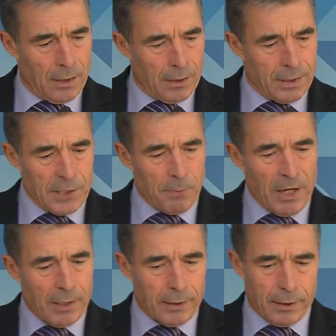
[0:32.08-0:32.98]

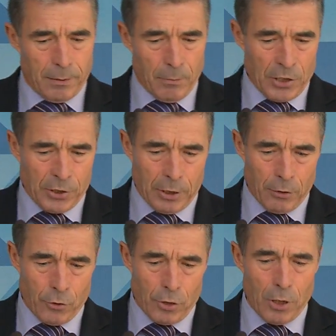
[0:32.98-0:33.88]
Despite
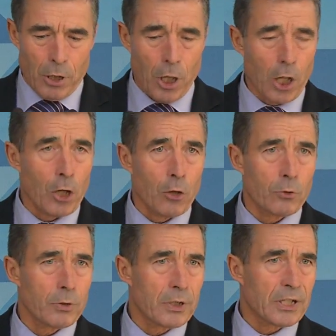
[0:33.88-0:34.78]
Moscow's hollow